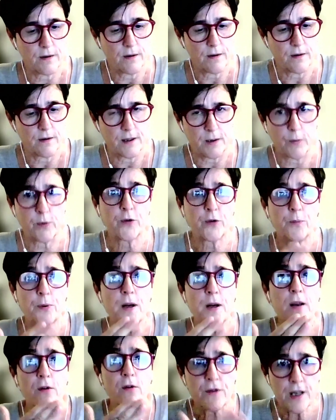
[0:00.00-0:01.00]
was a
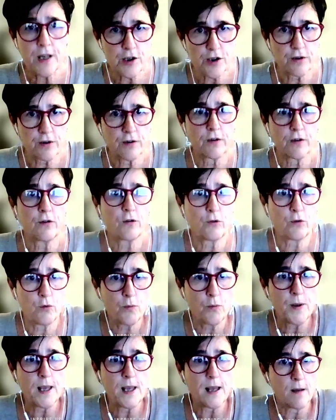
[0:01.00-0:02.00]
precondition to
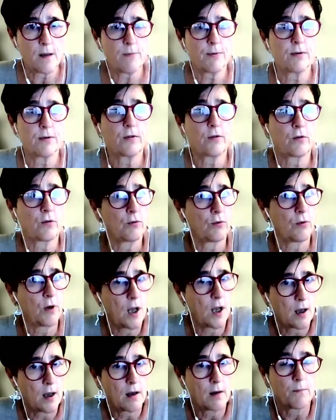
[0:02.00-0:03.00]
be able to
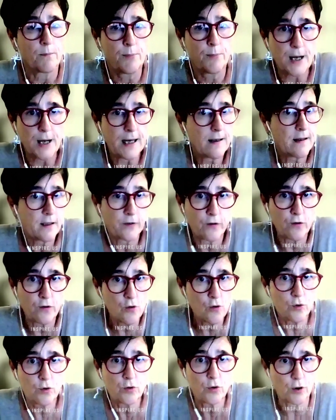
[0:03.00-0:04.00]
bring this new
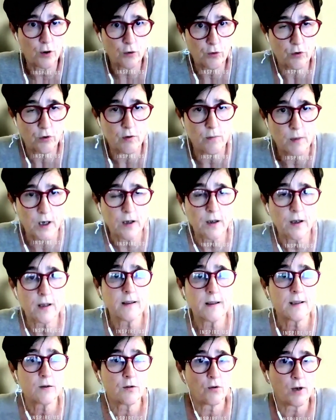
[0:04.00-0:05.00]
drug to the market, that
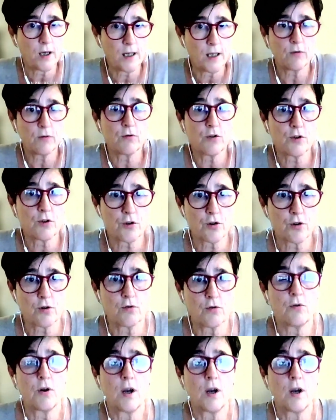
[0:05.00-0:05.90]
you had to show